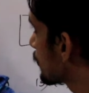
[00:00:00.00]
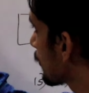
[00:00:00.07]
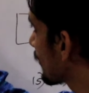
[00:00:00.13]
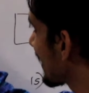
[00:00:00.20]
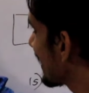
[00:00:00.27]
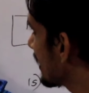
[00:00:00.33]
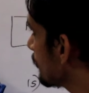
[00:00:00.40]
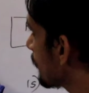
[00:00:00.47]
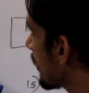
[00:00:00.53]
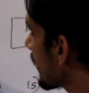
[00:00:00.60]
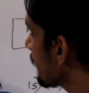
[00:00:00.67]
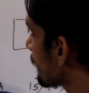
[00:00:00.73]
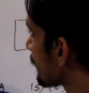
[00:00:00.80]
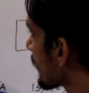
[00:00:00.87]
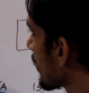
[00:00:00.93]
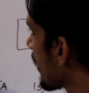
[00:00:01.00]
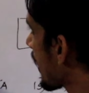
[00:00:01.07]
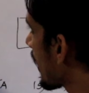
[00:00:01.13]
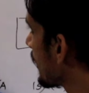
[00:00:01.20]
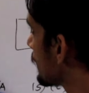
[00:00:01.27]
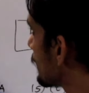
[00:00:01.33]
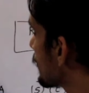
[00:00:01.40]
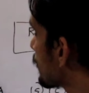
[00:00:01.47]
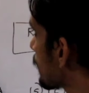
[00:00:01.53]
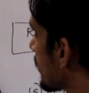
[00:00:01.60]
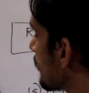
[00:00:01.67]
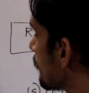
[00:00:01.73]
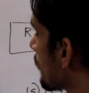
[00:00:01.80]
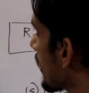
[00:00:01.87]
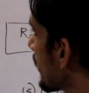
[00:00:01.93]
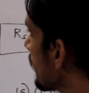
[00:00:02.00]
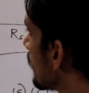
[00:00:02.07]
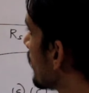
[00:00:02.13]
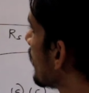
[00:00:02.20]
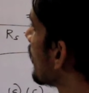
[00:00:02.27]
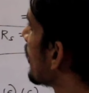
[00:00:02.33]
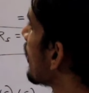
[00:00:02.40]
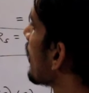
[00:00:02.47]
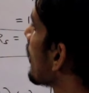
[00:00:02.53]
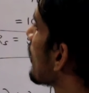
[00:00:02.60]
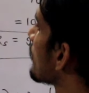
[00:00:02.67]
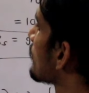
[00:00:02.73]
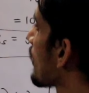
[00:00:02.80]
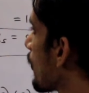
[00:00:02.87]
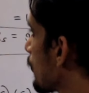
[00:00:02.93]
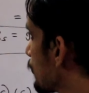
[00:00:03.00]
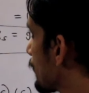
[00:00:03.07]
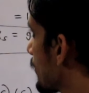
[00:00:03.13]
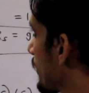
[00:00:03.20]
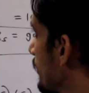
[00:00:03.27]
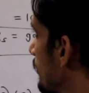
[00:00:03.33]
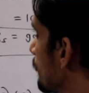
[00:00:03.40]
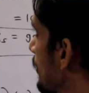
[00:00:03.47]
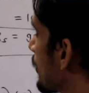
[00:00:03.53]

So 10 by Ig is 1 by 1000,